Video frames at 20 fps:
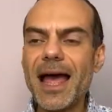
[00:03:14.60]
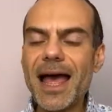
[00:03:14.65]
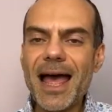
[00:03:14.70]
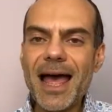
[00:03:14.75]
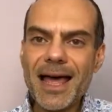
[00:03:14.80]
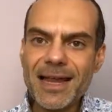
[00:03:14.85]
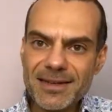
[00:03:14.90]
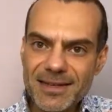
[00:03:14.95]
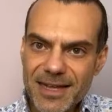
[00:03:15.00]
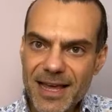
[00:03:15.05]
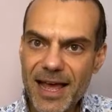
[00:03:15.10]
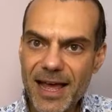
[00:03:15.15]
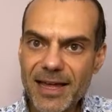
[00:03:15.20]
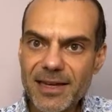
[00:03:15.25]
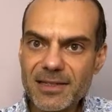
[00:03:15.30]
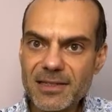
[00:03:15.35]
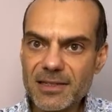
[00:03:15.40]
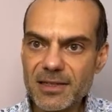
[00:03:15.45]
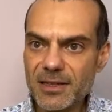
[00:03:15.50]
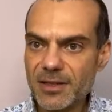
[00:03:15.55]
And
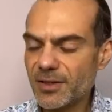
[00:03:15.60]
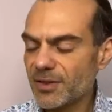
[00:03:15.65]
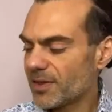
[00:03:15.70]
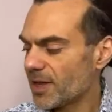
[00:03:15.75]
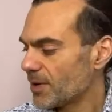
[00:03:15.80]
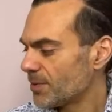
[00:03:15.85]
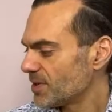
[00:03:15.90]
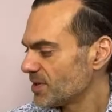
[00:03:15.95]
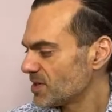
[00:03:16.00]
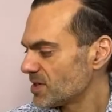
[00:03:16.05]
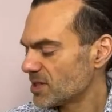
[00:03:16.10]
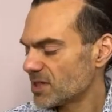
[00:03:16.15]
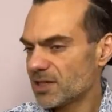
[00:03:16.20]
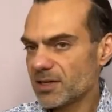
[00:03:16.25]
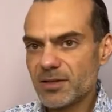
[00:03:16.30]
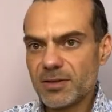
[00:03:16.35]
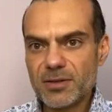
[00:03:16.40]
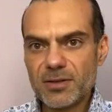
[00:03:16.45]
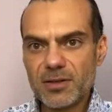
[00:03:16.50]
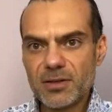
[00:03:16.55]
yet, there is
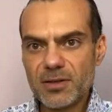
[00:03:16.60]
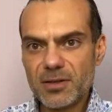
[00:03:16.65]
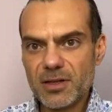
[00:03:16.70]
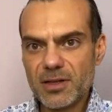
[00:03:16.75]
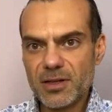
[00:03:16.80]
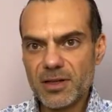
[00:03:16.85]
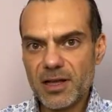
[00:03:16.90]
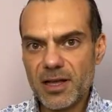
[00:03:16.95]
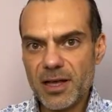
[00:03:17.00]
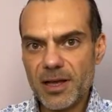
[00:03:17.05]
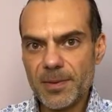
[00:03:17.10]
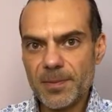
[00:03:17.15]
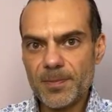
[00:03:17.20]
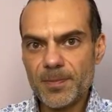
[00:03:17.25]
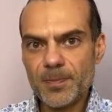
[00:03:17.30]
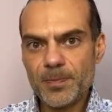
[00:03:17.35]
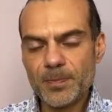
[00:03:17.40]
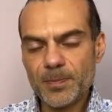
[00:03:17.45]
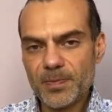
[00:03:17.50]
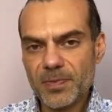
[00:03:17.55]
still
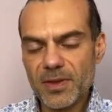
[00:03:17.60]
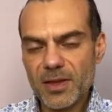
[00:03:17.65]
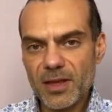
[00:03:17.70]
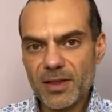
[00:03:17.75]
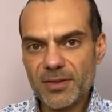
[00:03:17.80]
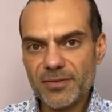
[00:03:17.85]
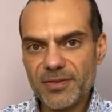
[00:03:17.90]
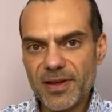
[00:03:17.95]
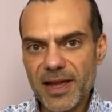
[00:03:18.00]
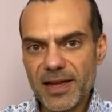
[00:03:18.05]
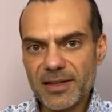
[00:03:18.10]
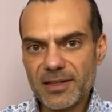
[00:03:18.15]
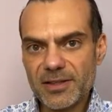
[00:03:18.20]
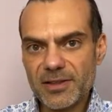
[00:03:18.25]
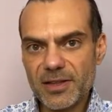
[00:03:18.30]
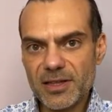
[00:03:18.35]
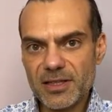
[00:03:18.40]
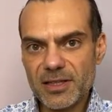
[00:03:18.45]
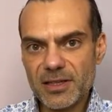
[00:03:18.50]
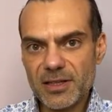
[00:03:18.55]
um, the fact
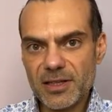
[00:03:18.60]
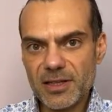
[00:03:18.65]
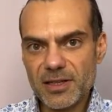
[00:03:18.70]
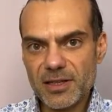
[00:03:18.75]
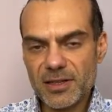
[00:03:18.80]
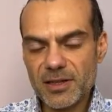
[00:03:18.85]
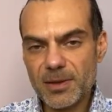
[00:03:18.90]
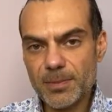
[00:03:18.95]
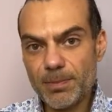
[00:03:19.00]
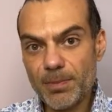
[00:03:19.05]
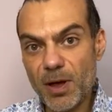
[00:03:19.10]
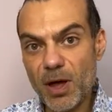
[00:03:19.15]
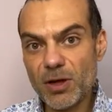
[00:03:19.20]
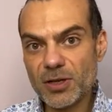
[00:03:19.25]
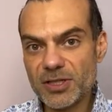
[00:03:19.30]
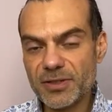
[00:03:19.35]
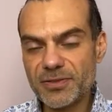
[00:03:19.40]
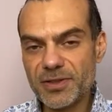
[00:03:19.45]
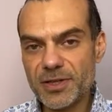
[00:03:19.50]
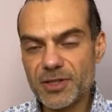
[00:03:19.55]
that part
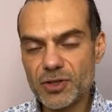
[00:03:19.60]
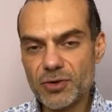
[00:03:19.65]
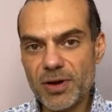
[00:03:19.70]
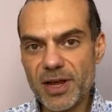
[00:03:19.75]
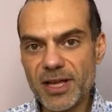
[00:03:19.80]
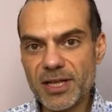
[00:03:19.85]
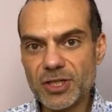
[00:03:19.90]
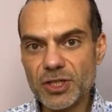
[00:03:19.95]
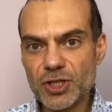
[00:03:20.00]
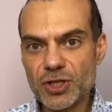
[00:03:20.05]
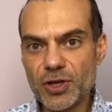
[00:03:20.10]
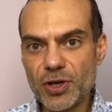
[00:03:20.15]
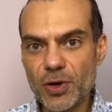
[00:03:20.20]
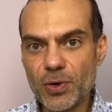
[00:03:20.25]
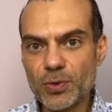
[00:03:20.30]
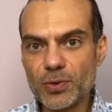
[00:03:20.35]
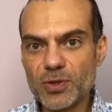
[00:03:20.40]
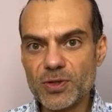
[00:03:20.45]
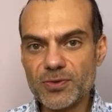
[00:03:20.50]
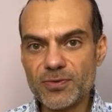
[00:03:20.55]
of this range
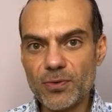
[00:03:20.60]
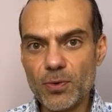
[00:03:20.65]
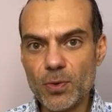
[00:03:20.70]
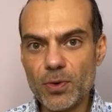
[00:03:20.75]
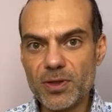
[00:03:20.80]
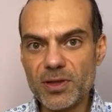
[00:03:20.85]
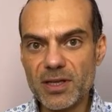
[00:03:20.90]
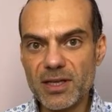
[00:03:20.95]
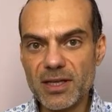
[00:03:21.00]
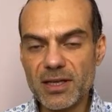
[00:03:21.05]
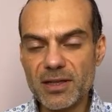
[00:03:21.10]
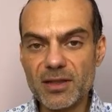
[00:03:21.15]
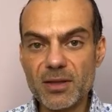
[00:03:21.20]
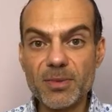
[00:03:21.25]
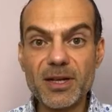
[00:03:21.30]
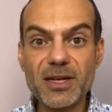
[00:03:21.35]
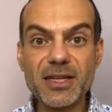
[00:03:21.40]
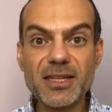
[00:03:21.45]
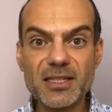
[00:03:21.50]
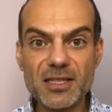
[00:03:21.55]
goes for the, the
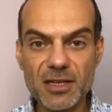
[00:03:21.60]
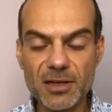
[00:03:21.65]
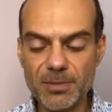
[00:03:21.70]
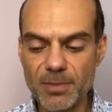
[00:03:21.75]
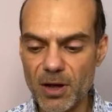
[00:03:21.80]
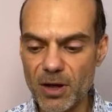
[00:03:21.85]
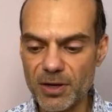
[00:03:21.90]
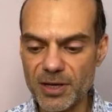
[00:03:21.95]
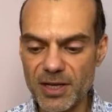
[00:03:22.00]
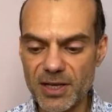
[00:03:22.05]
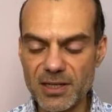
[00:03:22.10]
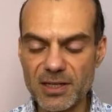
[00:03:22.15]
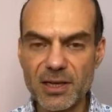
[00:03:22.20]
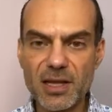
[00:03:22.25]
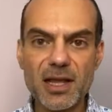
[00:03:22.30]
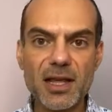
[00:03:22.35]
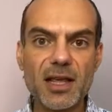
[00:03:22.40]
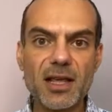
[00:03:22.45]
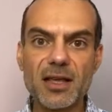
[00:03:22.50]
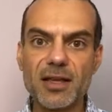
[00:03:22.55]
Middle Eastern market.
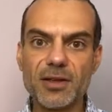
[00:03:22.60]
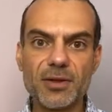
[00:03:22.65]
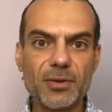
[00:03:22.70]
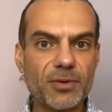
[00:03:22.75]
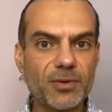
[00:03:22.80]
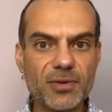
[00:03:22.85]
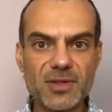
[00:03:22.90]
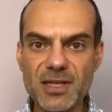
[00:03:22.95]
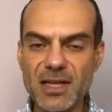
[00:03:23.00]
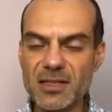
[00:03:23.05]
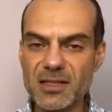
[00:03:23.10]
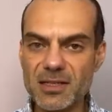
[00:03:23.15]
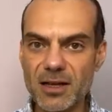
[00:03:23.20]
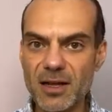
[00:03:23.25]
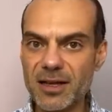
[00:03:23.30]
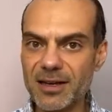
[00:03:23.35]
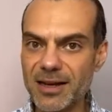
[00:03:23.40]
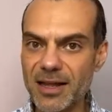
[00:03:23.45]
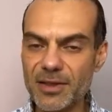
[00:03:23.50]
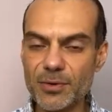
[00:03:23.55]
Scents
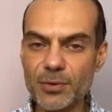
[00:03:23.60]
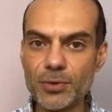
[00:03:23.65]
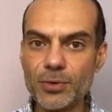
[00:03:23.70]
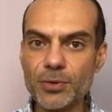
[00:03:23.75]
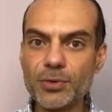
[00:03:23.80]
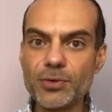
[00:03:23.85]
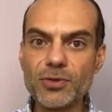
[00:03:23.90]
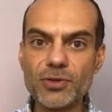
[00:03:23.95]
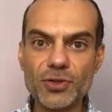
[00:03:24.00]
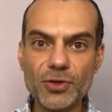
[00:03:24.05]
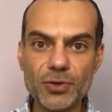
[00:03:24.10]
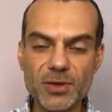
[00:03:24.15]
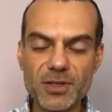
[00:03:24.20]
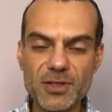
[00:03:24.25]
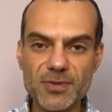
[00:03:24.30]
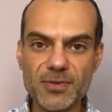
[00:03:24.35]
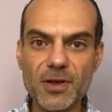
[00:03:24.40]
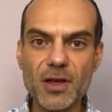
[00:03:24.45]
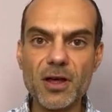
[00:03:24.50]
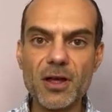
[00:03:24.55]
like Leather Oud, Duris
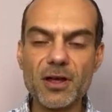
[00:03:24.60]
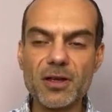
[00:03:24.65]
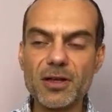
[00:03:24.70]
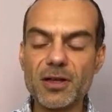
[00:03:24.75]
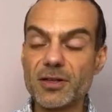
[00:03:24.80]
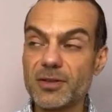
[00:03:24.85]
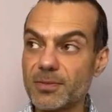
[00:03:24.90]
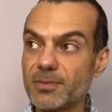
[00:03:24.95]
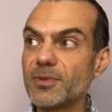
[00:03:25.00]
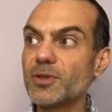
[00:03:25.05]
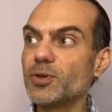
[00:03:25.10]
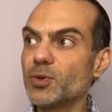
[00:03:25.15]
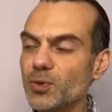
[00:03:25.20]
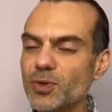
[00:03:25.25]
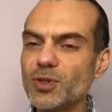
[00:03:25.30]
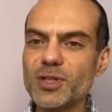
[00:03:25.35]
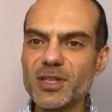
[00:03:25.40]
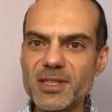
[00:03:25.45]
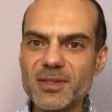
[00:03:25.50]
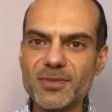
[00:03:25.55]
Fahan, uh,
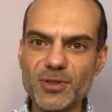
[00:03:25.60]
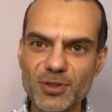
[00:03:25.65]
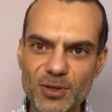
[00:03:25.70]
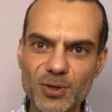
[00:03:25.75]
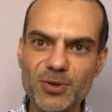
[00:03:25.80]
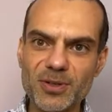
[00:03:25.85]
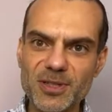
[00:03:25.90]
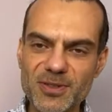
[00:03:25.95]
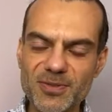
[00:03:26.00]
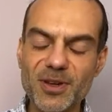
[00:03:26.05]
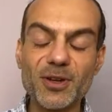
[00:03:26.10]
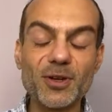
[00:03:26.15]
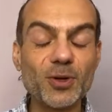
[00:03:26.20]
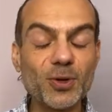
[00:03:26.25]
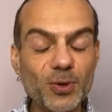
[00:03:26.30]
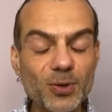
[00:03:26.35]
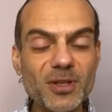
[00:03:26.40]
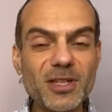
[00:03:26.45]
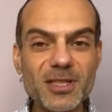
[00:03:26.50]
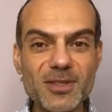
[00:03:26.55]
Oud is Duris Fahan,
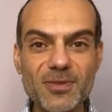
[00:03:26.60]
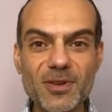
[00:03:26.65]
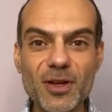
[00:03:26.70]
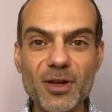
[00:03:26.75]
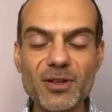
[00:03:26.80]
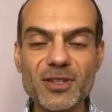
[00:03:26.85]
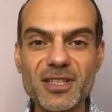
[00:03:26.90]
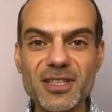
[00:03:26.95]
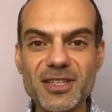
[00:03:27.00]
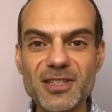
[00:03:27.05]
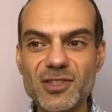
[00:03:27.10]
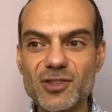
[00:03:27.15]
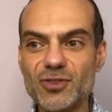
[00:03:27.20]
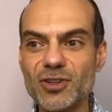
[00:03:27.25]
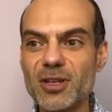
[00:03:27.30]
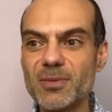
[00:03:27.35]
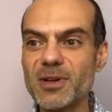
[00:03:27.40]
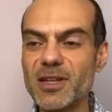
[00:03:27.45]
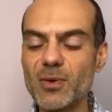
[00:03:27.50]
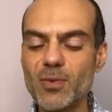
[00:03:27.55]
Oud fahan did
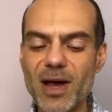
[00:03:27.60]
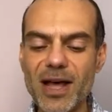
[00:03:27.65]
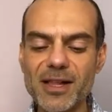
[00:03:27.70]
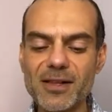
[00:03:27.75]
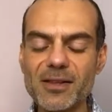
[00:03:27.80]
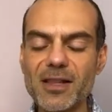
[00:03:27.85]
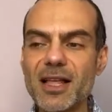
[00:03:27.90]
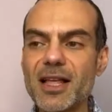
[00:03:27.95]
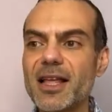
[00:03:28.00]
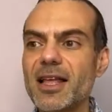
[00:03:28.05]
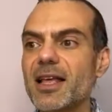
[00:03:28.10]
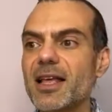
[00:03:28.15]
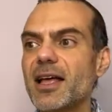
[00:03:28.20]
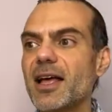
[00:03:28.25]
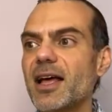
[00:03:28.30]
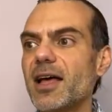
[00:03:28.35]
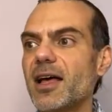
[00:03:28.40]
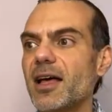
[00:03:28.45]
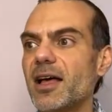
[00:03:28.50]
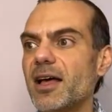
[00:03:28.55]
extremely well.
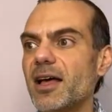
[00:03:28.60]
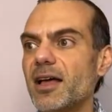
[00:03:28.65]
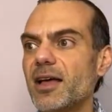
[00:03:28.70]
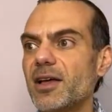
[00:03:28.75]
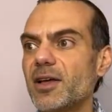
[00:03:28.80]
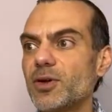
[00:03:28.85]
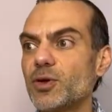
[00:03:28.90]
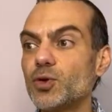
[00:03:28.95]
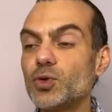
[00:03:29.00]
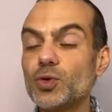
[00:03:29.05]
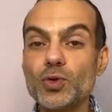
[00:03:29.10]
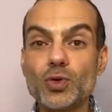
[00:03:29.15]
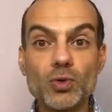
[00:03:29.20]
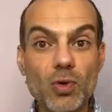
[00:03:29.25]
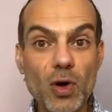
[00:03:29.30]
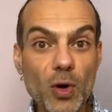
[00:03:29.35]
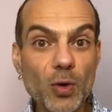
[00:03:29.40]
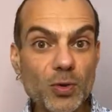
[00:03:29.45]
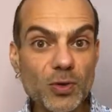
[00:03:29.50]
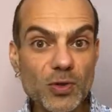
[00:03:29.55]
Uh, Oud
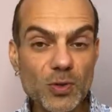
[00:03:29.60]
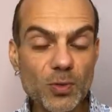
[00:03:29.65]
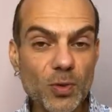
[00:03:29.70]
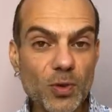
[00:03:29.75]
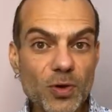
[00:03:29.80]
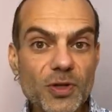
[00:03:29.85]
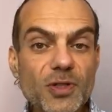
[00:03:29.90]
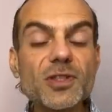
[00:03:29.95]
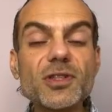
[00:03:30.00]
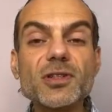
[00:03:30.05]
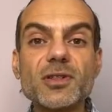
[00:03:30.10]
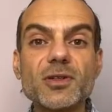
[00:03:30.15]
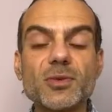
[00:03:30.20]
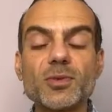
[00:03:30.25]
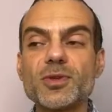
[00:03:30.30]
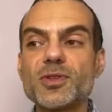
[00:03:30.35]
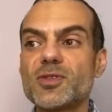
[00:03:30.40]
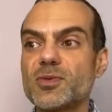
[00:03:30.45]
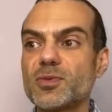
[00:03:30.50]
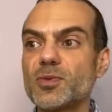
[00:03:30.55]
Rosewood
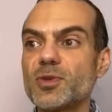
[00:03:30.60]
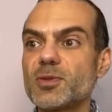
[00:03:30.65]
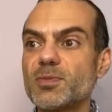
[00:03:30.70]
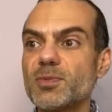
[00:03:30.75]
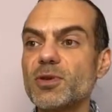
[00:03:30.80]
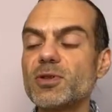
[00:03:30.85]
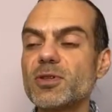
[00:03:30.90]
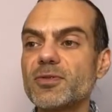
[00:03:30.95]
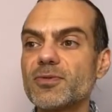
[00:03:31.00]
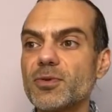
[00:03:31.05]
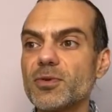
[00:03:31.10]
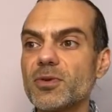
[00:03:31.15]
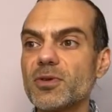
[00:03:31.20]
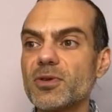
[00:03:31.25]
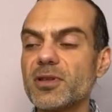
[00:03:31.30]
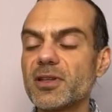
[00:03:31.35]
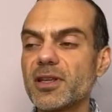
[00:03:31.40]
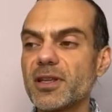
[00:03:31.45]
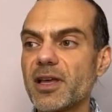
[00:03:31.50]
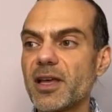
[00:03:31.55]
was was
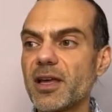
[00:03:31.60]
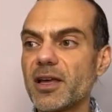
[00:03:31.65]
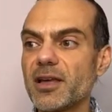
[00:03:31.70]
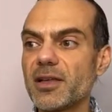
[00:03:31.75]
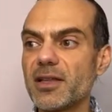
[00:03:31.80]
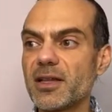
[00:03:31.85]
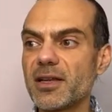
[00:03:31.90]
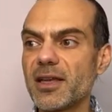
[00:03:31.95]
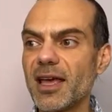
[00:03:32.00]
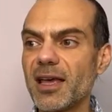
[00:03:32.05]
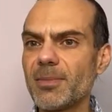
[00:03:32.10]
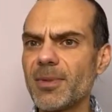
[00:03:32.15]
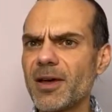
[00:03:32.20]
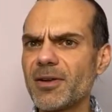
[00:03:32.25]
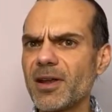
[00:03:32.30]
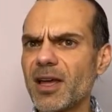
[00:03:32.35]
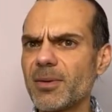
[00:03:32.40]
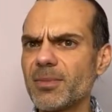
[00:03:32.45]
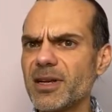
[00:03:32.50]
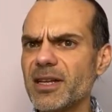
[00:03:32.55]
beautiful. Uh, that came out,
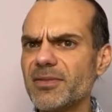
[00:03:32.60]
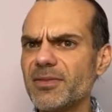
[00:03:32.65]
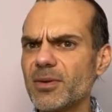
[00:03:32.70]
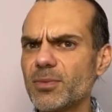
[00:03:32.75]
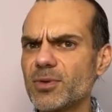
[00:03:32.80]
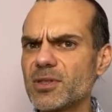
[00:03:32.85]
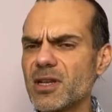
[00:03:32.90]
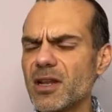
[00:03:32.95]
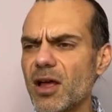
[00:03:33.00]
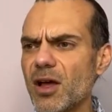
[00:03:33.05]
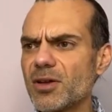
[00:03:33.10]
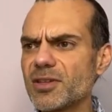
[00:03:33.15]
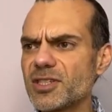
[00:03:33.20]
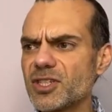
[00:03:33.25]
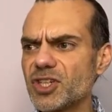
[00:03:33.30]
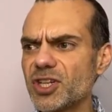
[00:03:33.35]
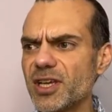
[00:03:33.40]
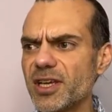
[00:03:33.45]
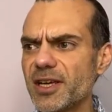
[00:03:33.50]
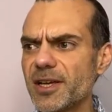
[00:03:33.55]
I believe it was last
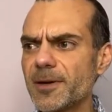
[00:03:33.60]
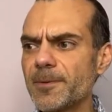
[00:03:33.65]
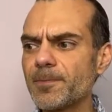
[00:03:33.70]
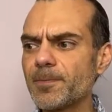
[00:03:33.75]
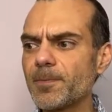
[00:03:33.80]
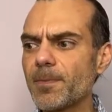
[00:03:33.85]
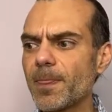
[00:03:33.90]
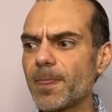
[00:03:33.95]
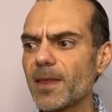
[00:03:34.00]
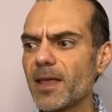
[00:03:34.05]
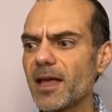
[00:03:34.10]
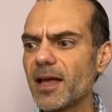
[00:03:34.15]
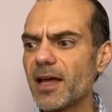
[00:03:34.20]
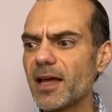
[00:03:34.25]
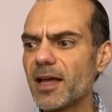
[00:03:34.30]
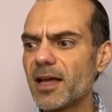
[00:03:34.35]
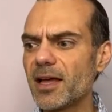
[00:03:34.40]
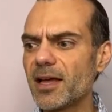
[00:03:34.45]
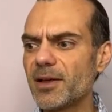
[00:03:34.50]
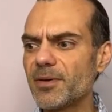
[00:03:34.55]
year.
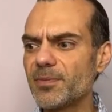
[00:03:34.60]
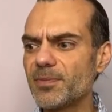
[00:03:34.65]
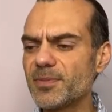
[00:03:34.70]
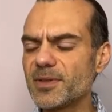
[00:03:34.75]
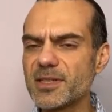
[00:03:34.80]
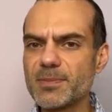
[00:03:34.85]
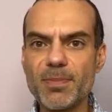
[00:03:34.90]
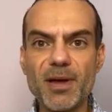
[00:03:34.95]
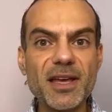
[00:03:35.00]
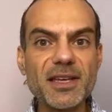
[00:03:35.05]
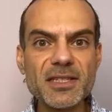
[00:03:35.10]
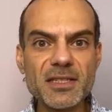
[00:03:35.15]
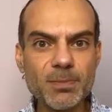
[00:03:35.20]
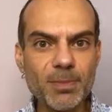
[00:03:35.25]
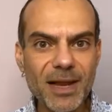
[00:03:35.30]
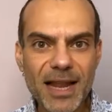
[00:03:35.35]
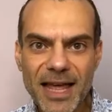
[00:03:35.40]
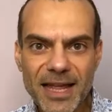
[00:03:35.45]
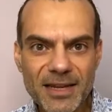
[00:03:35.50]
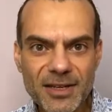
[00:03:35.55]
Uh, spice
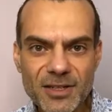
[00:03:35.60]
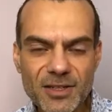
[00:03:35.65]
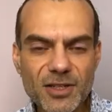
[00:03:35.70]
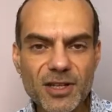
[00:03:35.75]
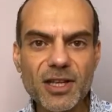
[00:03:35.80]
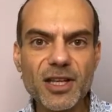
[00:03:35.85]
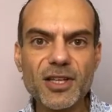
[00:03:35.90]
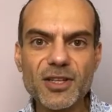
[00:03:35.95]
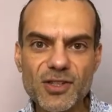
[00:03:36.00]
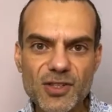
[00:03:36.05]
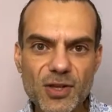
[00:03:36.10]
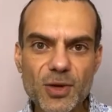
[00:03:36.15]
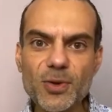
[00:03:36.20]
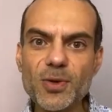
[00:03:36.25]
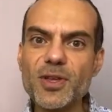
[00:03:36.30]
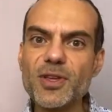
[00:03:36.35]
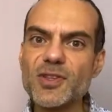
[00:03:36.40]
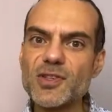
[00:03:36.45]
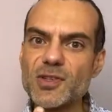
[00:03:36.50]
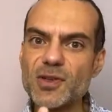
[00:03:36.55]
blend. So
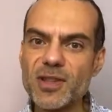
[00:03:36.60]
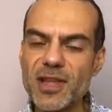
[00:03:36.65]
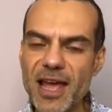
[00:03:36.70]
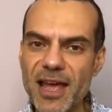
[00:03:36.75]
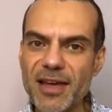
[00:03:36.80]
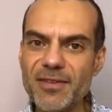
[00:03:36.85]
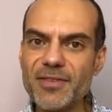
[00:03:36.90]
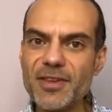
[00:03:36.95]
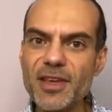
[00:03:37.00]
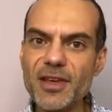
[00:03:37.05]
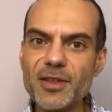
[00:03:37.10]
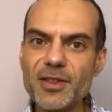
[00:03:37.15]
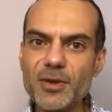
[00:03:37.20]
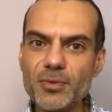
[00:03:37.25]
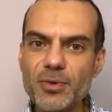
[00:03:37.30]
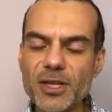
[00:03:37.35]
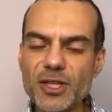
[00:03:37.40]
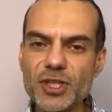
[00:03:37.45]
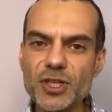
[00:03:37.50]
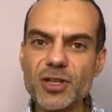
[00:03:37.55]
so the heavier, the
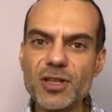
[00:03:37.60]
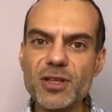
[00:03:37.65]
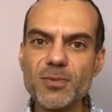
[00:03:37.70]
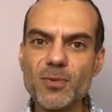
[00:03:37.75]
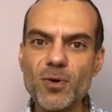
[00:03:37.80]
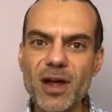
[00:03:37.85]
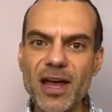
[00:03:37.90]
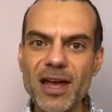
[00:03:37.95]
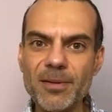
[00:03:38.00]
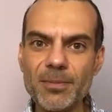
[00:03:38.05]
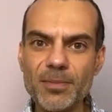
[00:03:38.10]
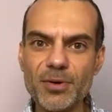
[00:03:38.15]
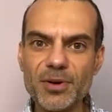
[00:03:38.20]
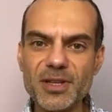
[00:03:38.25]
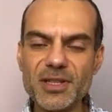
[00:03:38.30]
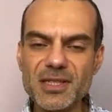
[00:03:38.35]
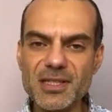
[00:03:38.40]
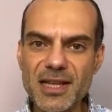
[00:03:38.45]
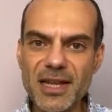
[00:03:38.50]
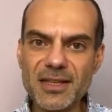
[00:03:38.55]
richer, the more
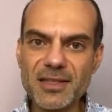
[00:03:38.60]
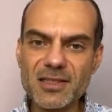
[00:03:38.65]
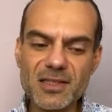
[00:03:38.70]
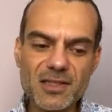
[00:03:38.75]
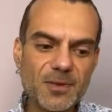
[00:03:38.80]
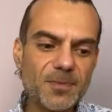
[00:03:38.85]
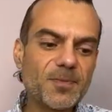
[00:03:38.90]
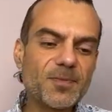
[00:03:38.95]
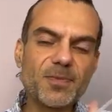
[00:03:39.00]
ambery scents